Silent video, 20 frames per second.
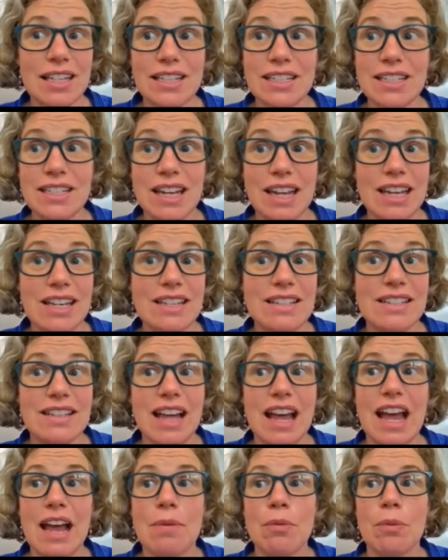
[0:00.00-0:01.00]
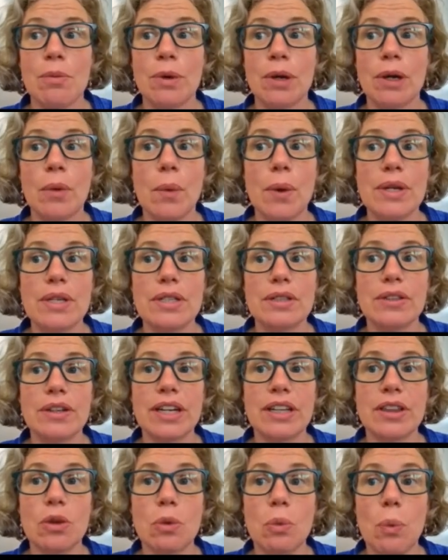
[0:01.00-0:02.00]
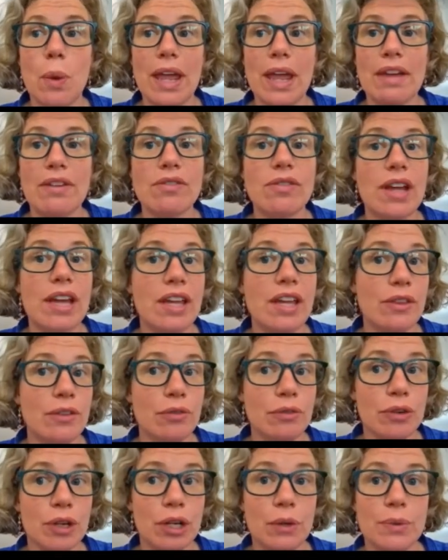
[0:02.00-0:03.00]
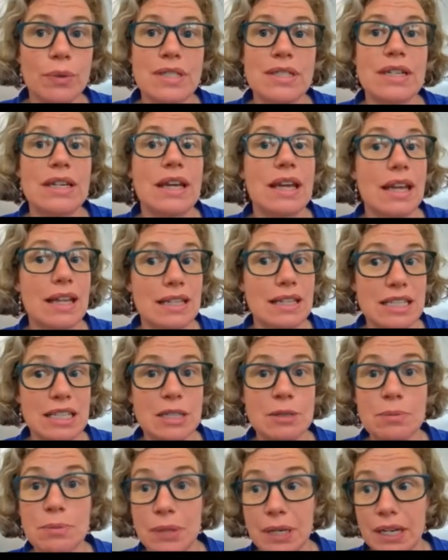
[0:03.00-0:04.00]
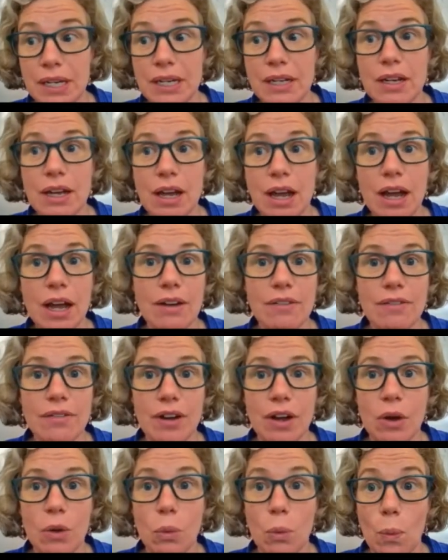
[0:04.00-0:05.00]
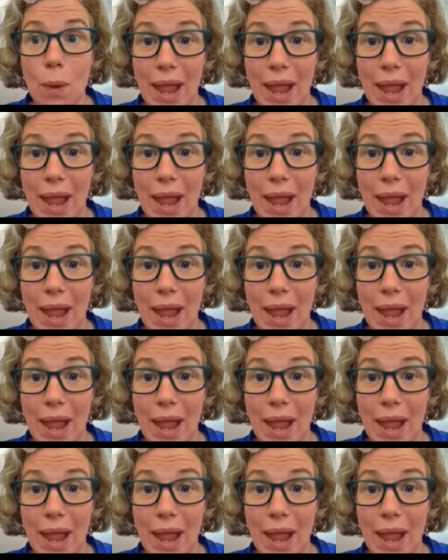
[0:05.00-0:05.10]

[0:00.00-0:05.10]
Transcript: In today's lab, we're going to look at the wavelength, frequency, and speed of a